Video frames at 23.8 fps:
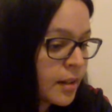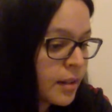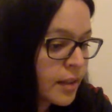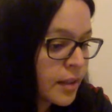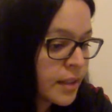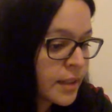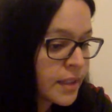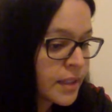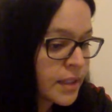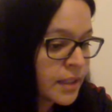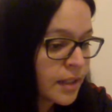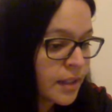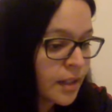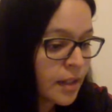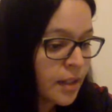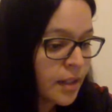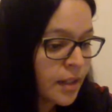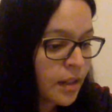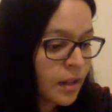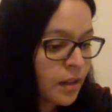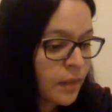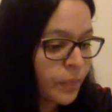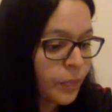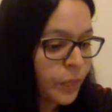Let's see.
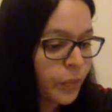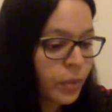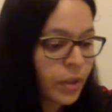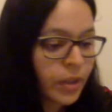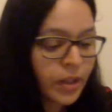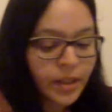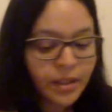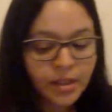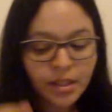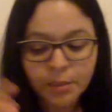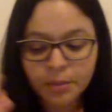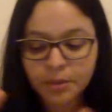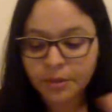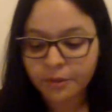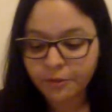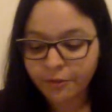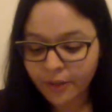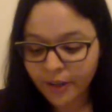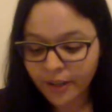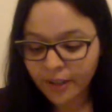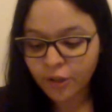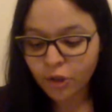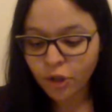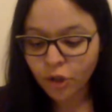We need them to
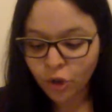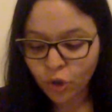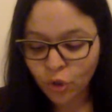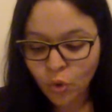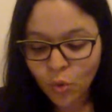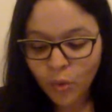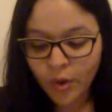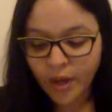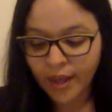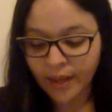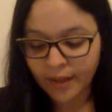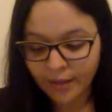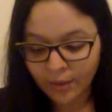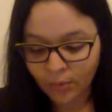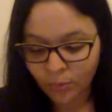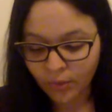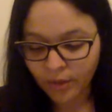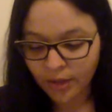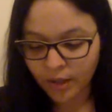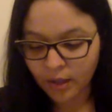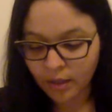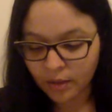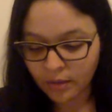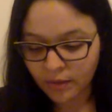find U
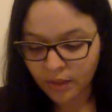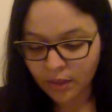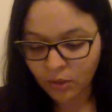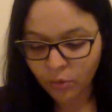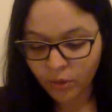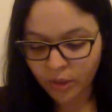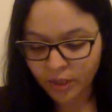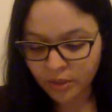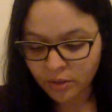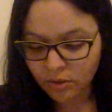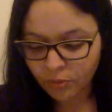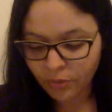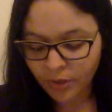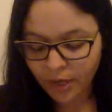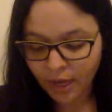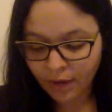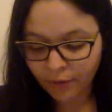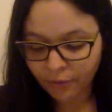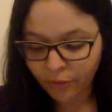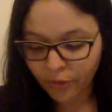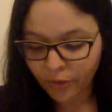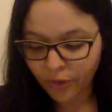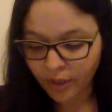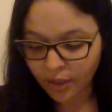anyway. The equation we have
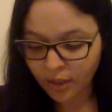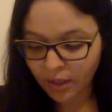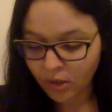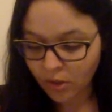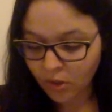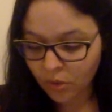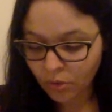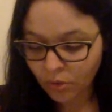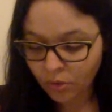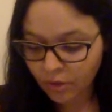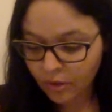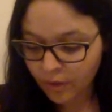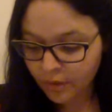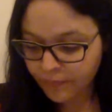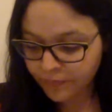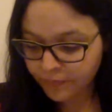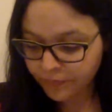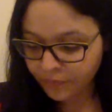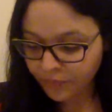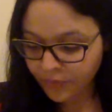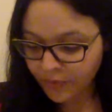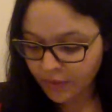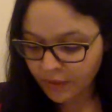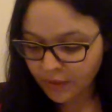for Q
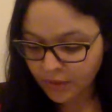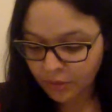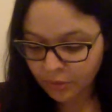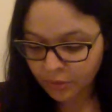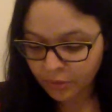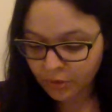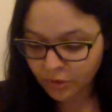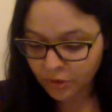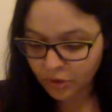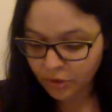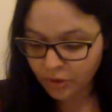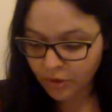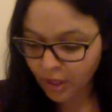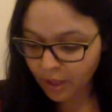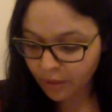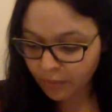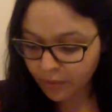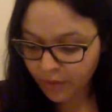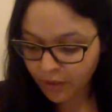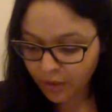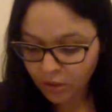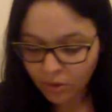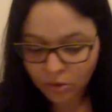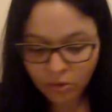is equal to
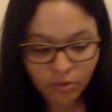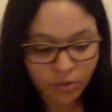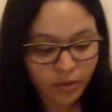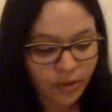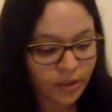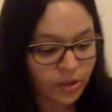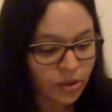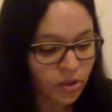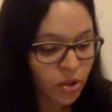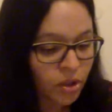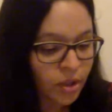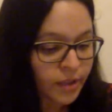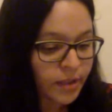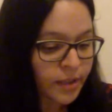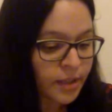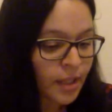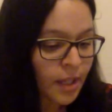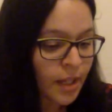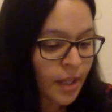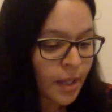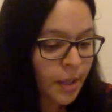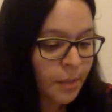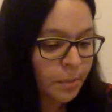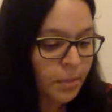W. It's just
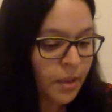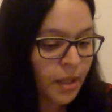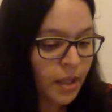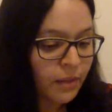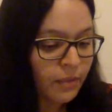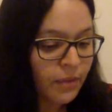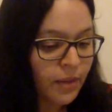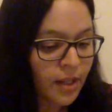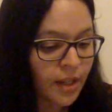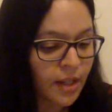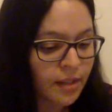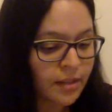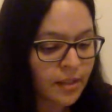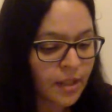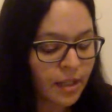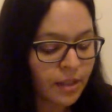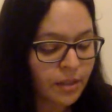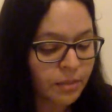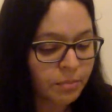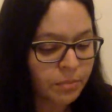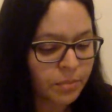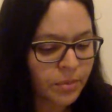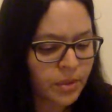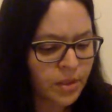PV
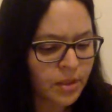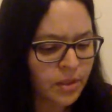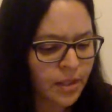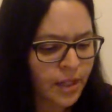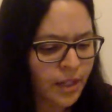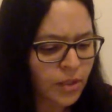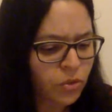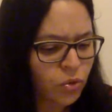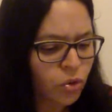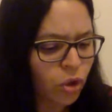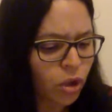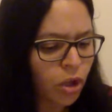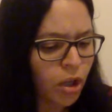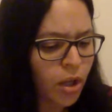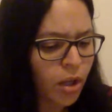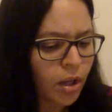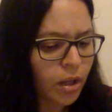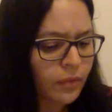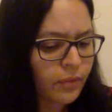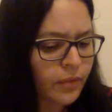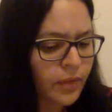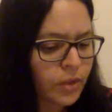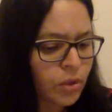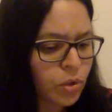times natural log
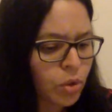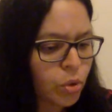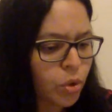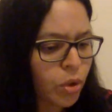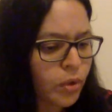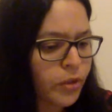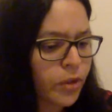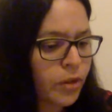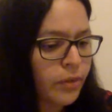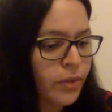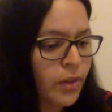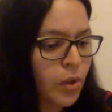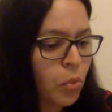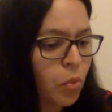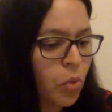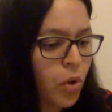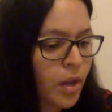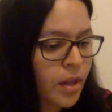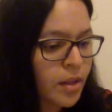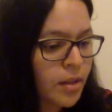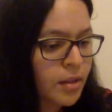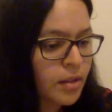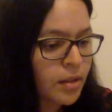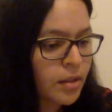of V2 over
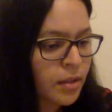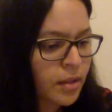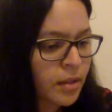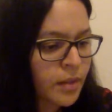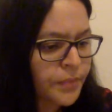V1.